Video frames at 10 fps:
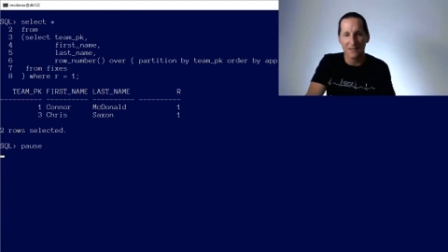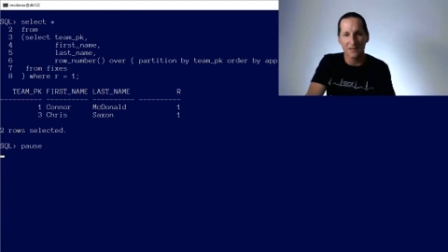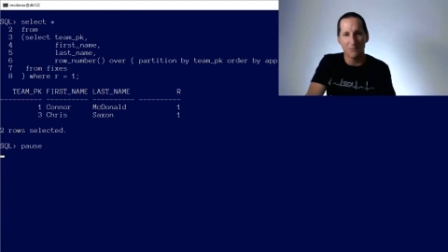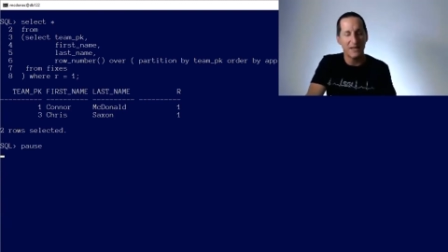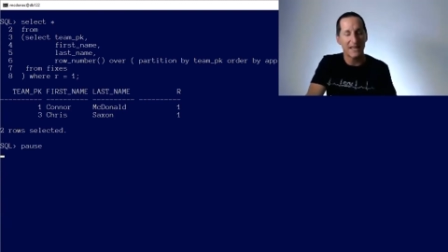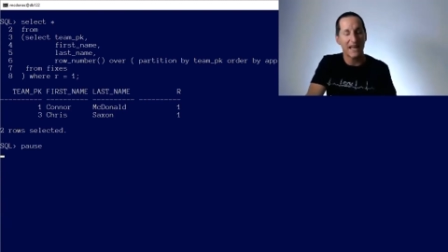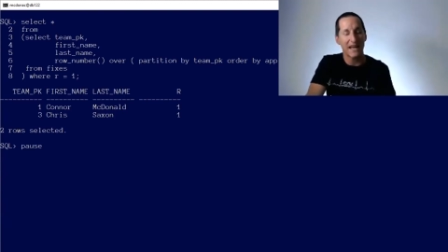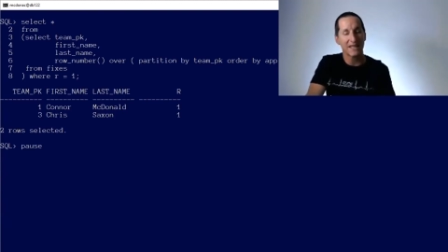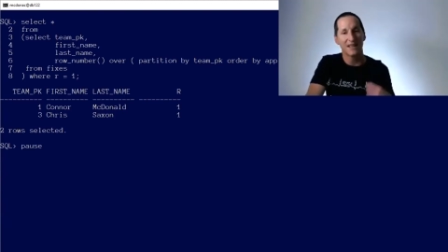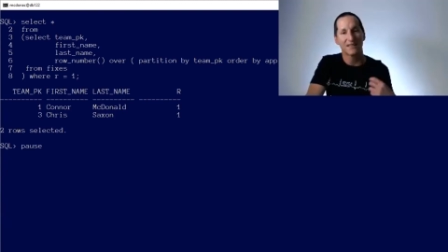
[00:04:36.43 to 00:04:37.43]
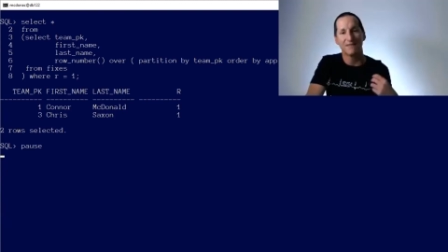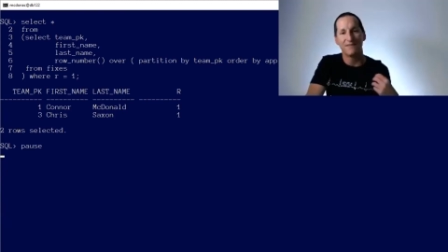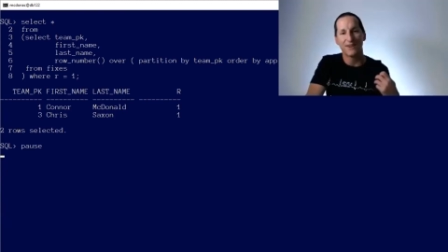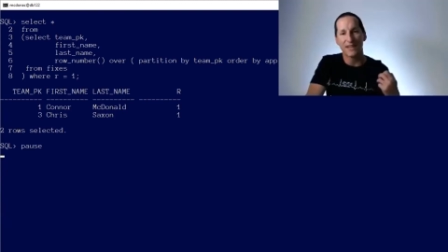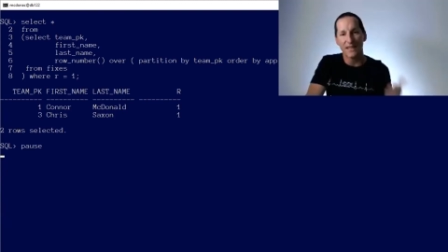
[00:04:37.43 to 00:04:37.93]
So pick out the
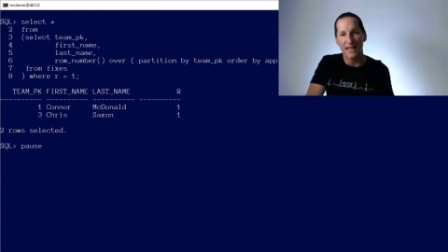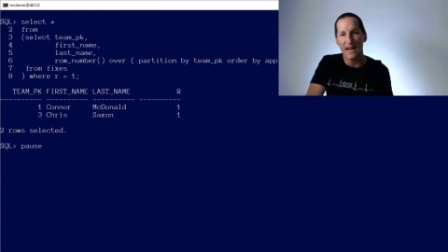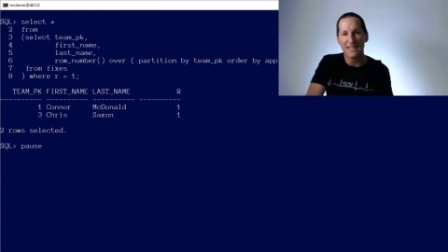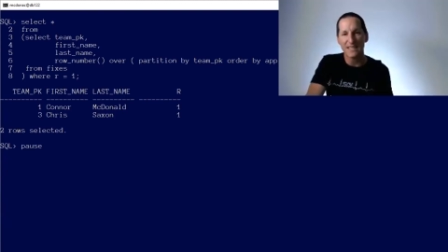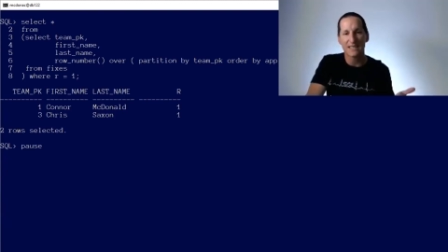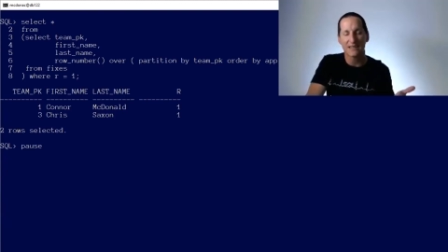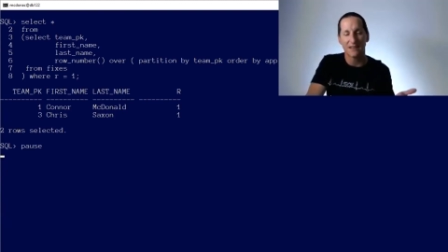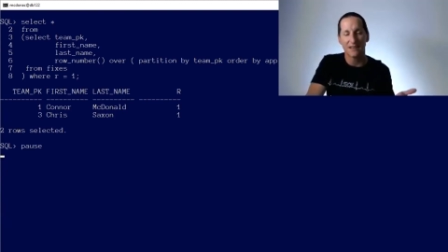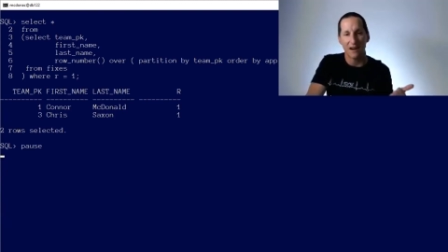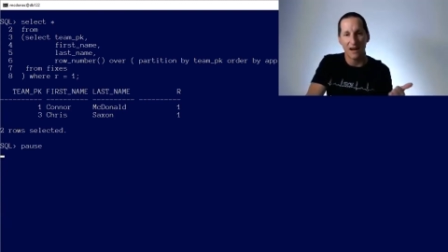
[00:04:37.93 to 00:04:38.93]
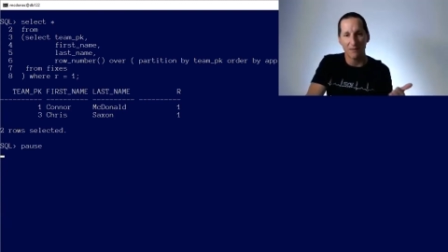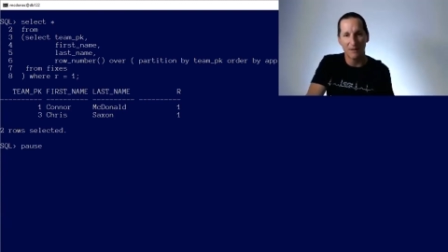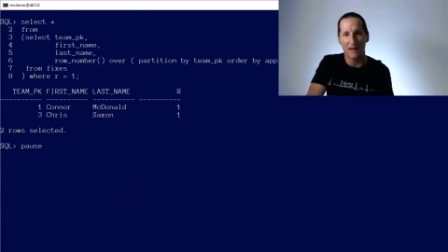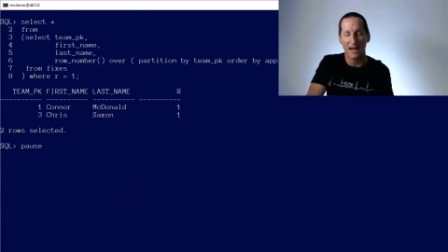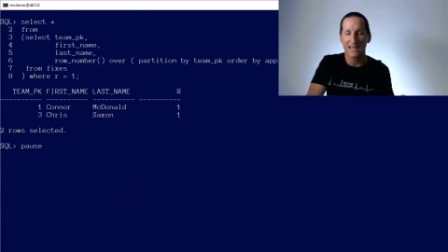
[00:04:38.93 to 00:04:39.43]
very last
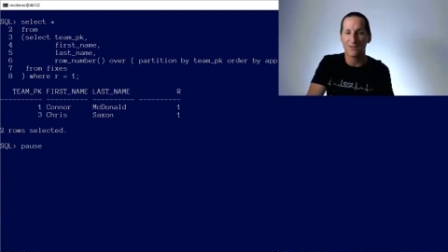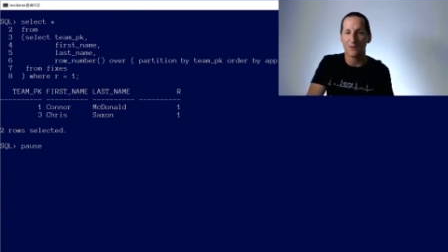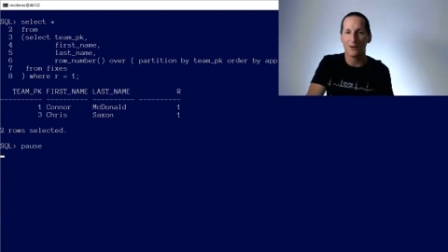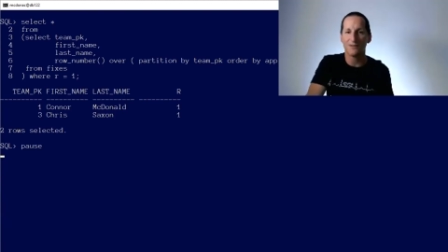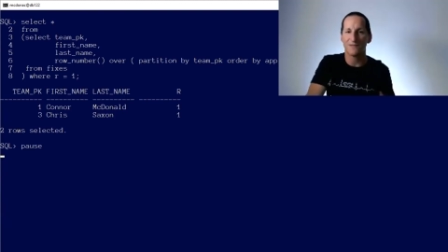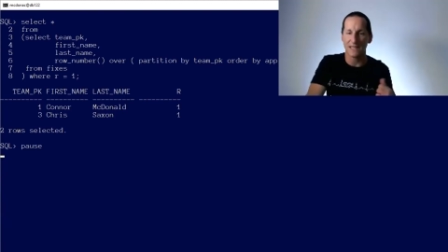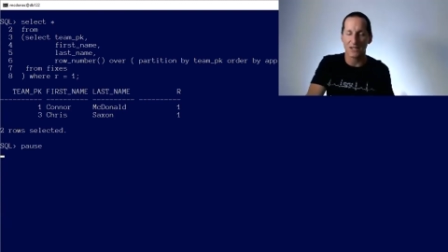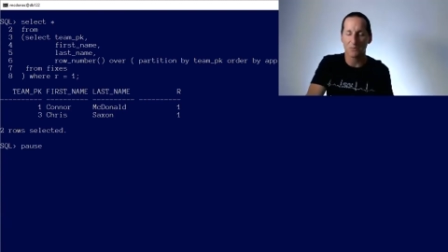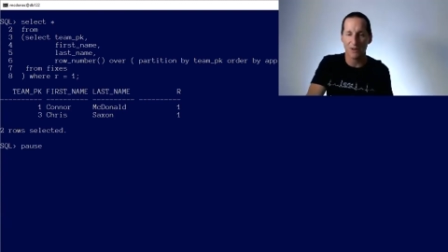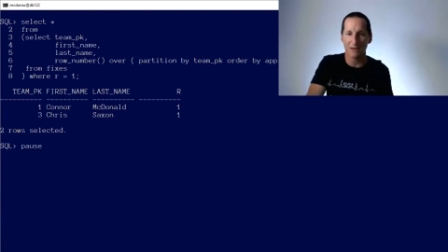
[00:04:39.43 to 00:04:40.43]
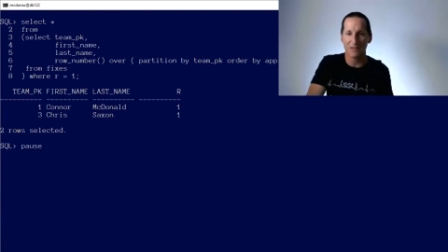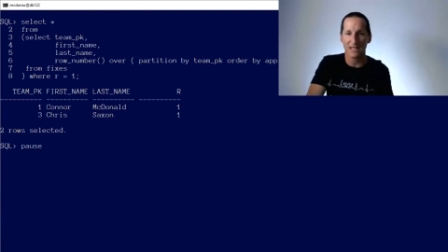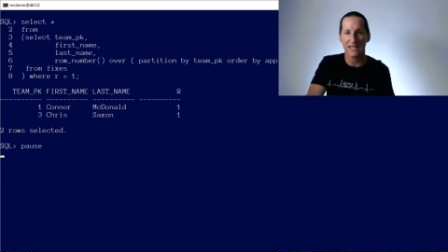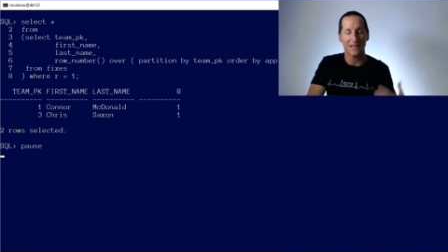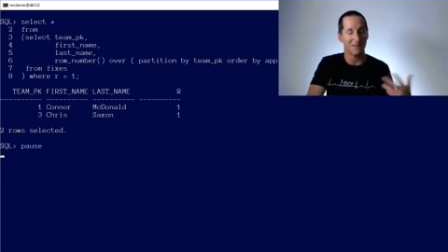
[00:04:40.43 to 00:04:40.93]
applied row for each primary
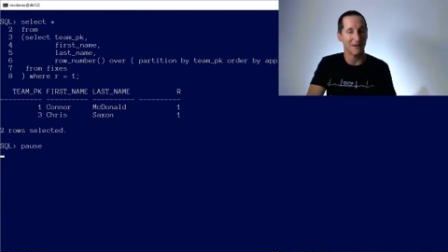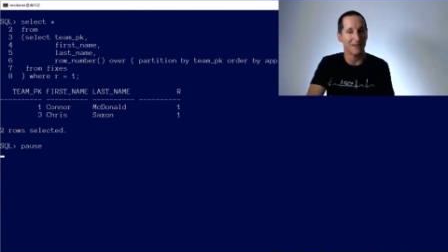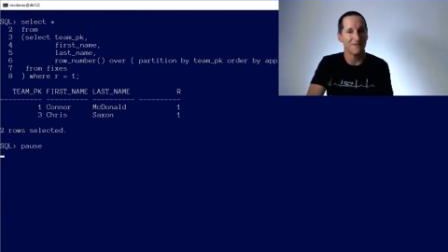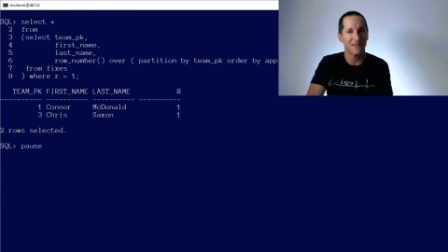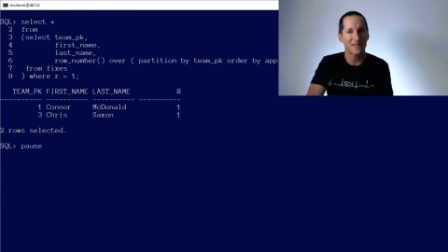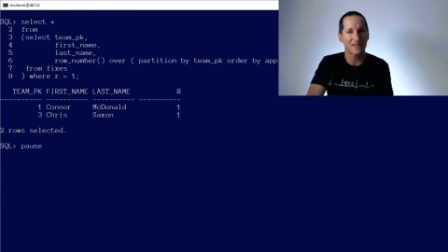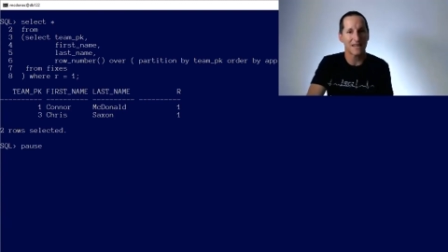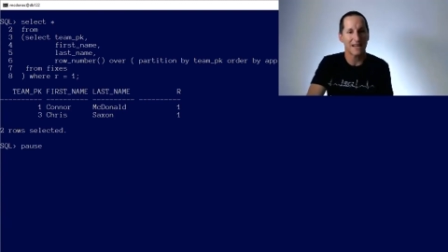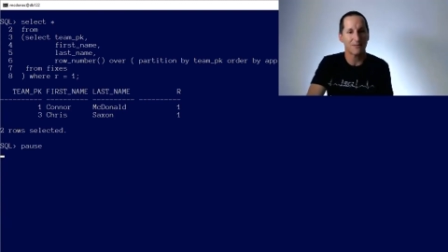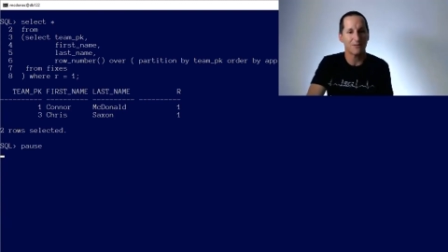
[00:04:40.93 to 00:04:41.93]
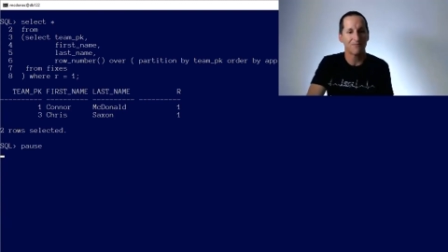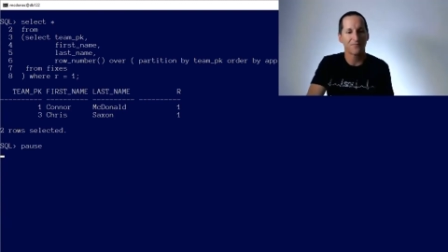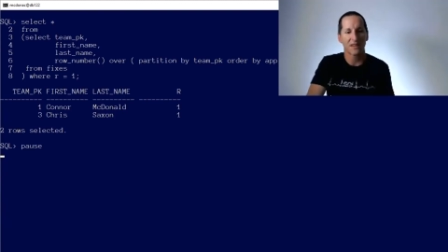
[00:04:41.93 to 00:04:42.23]
key in my fixes table.